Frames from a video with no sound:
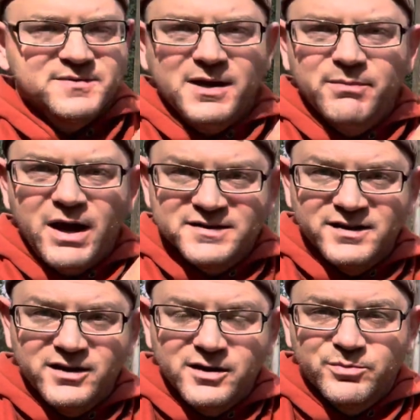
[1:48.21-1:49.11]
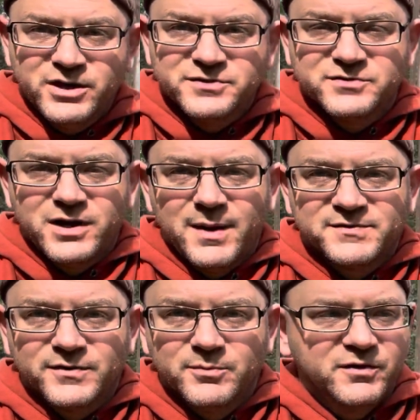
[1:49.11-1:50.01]
I bought a set of compression straps
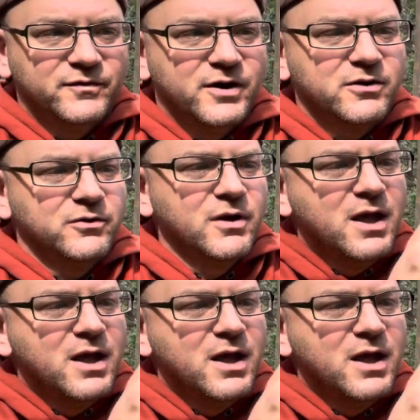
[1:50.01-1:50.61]
from Kifaru.